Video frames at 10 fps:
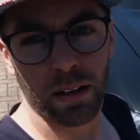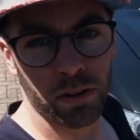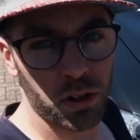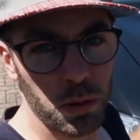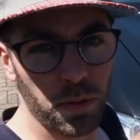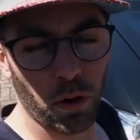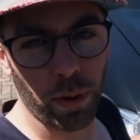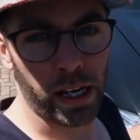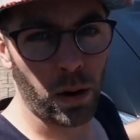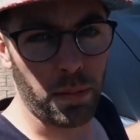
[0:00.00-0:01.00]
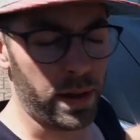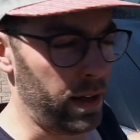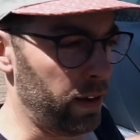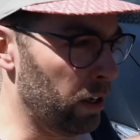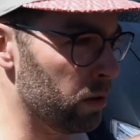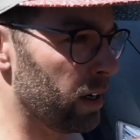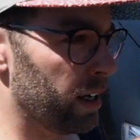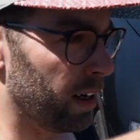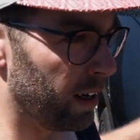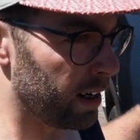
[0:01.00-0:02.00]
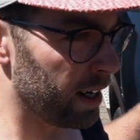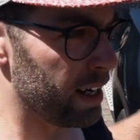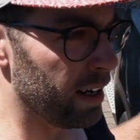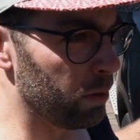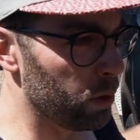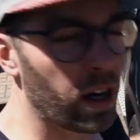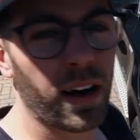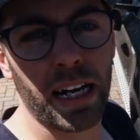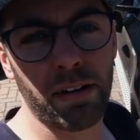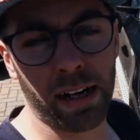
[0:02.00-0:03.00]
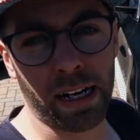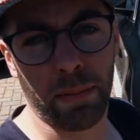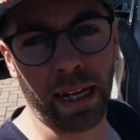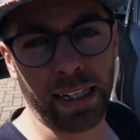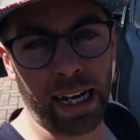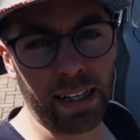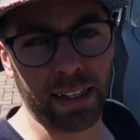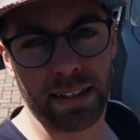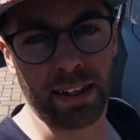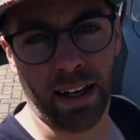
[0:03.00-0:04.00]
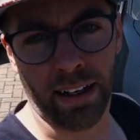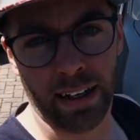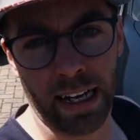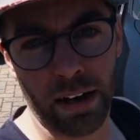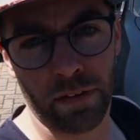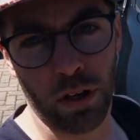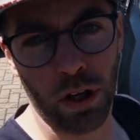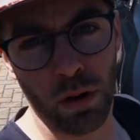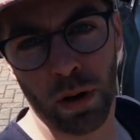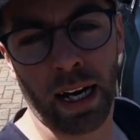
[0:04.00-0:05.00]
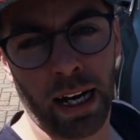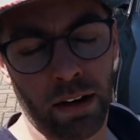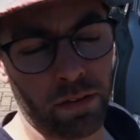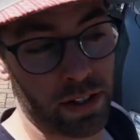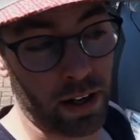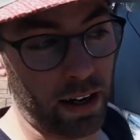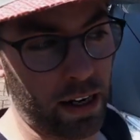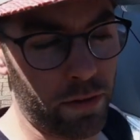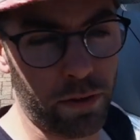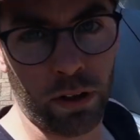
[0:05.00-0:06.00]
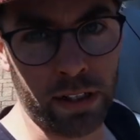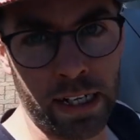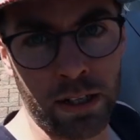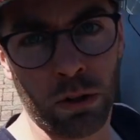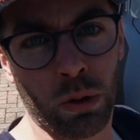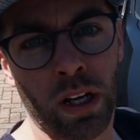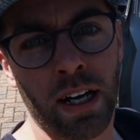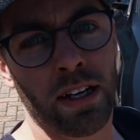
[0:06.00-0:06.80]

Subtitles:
Just before we go up there though, I would highly recommend getting this done if you have, certainly if you've got a diesel,